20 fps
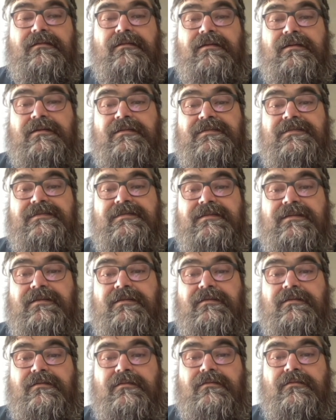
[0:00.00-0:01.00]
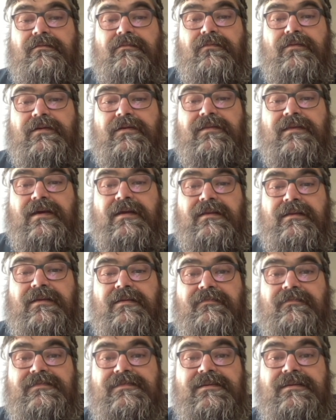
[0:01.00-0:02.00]
and see what that
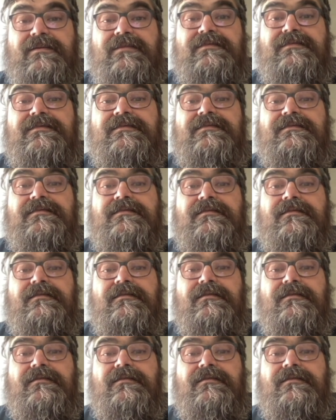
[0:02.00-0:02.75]
gives us.